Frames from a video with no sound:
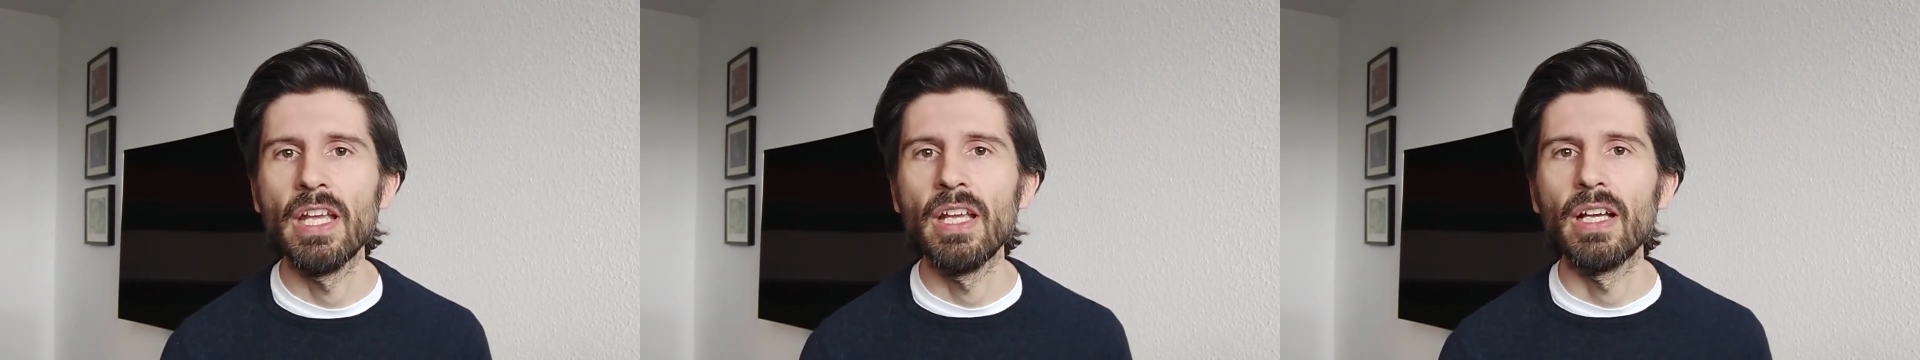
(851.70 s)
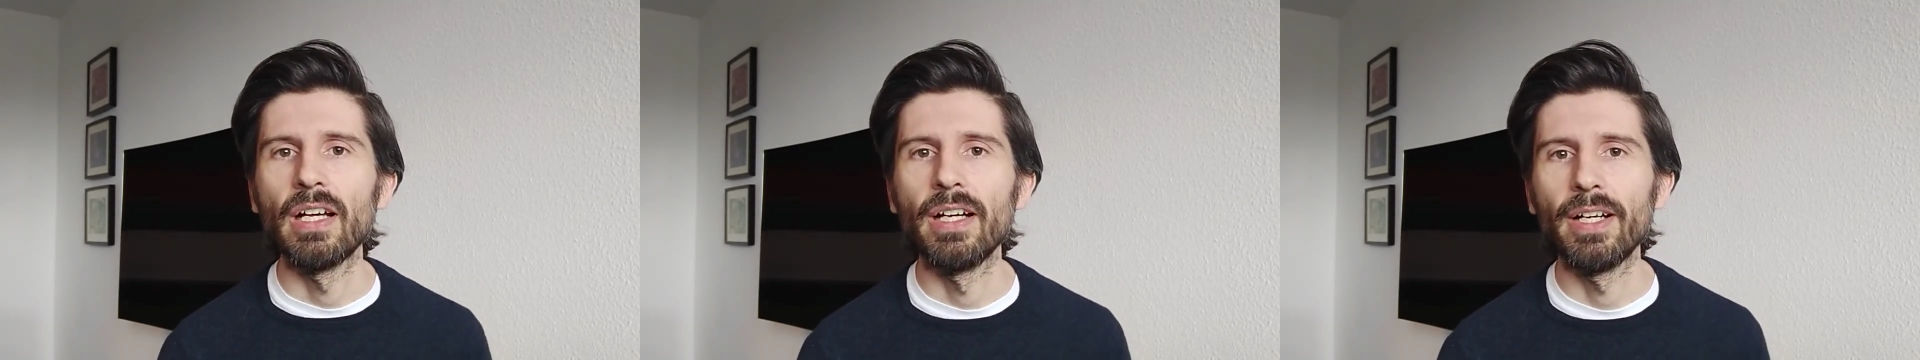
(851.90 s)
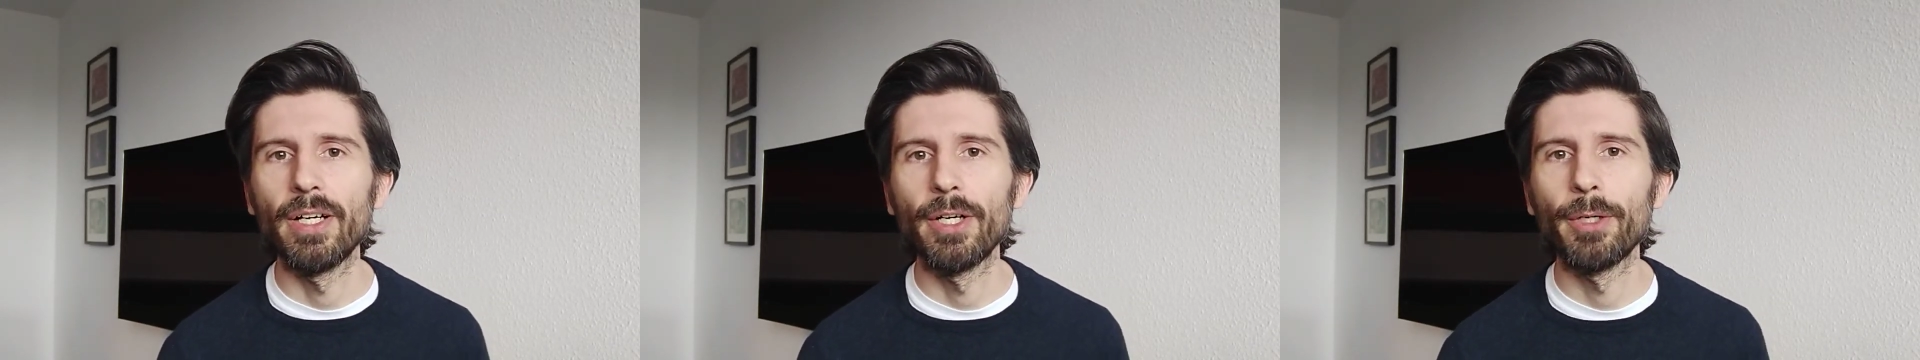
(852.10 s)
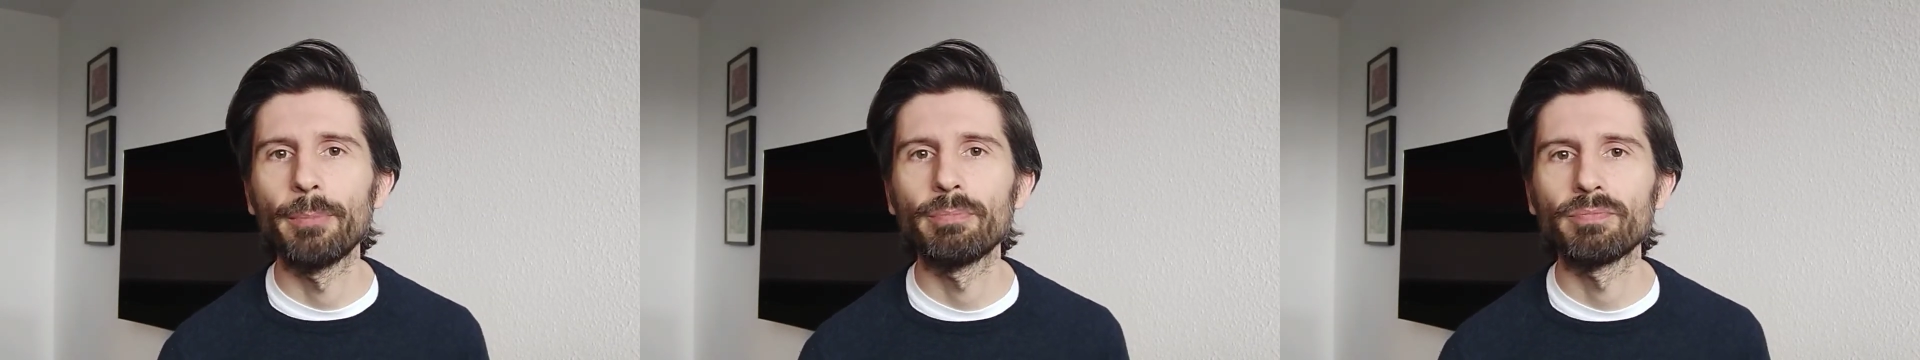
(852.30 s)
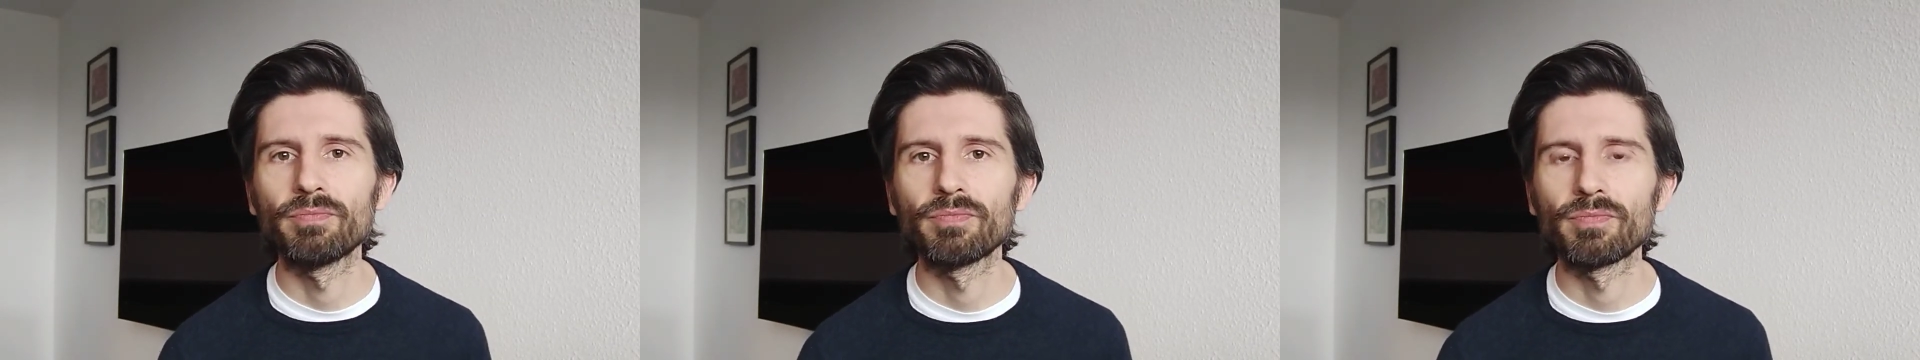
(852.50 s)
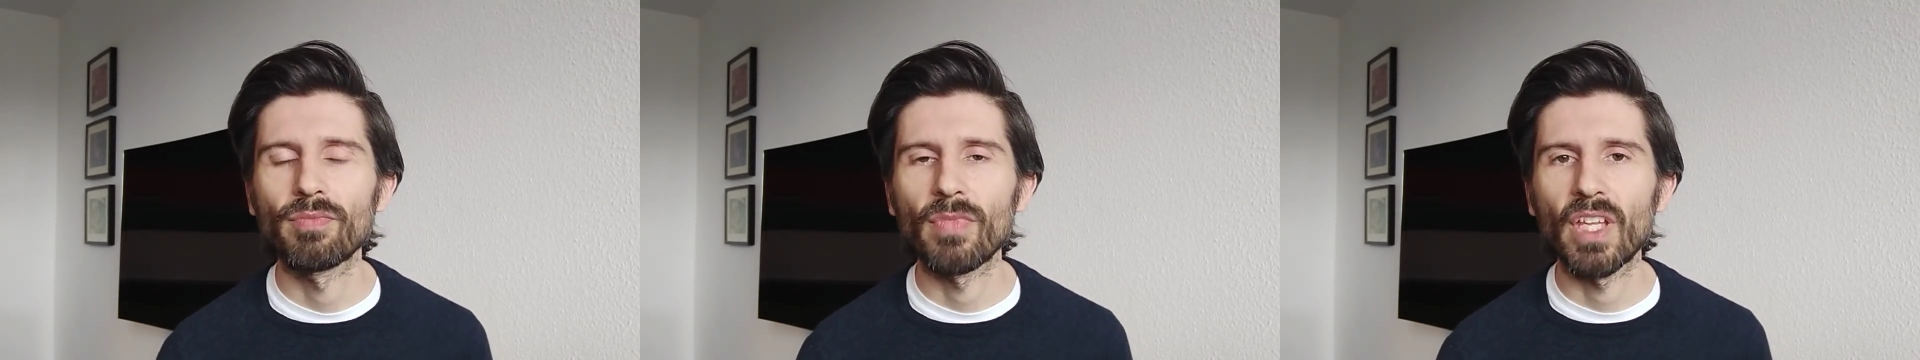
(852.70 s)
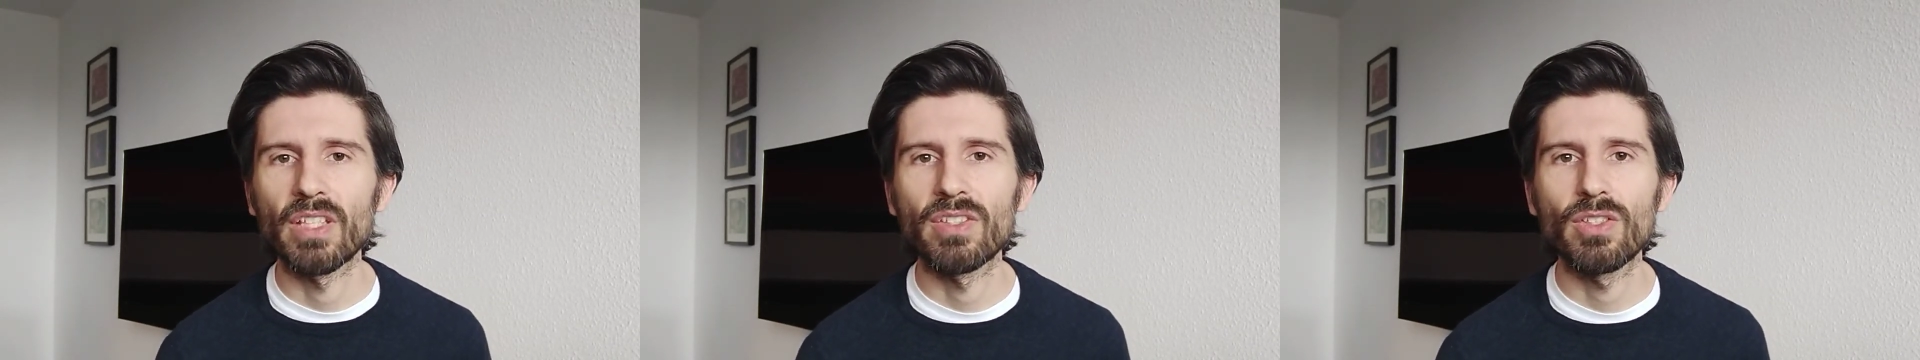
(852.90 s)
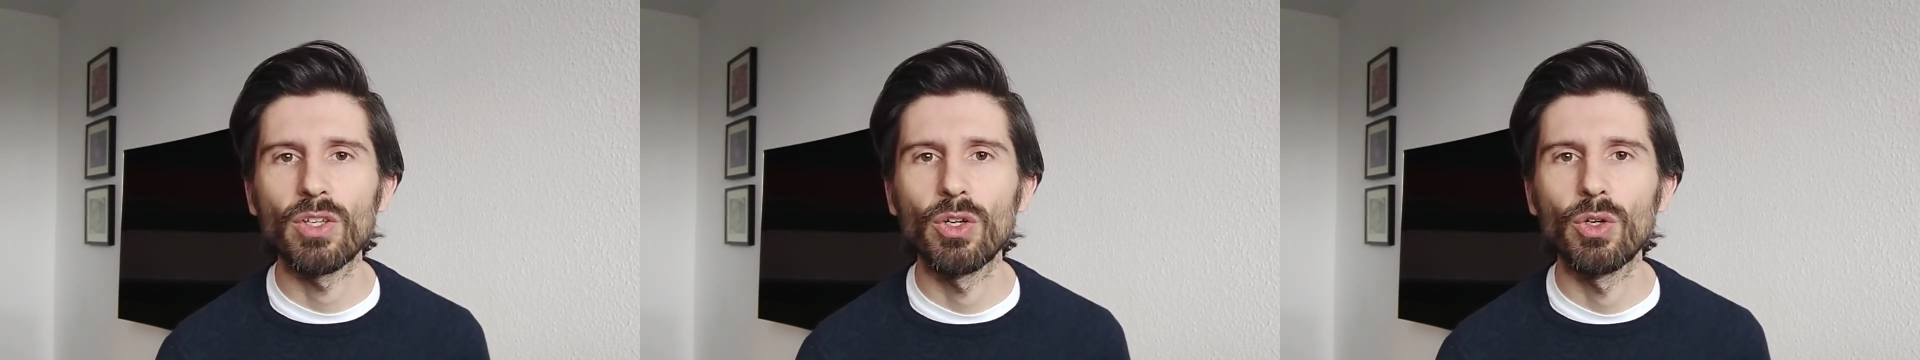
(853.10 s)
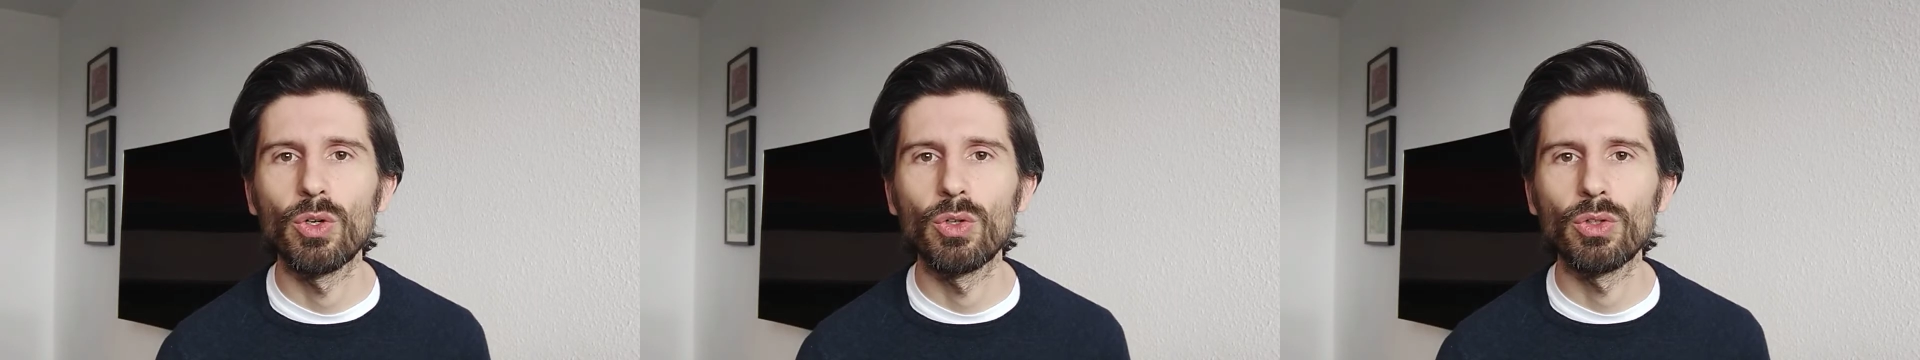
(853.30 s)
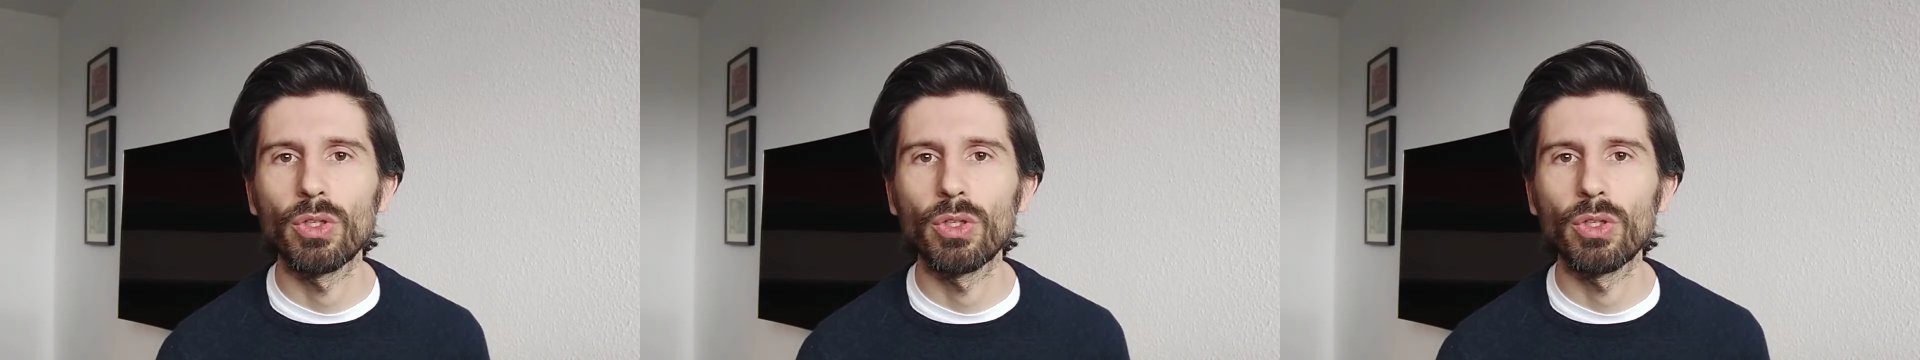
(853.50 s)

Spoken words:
So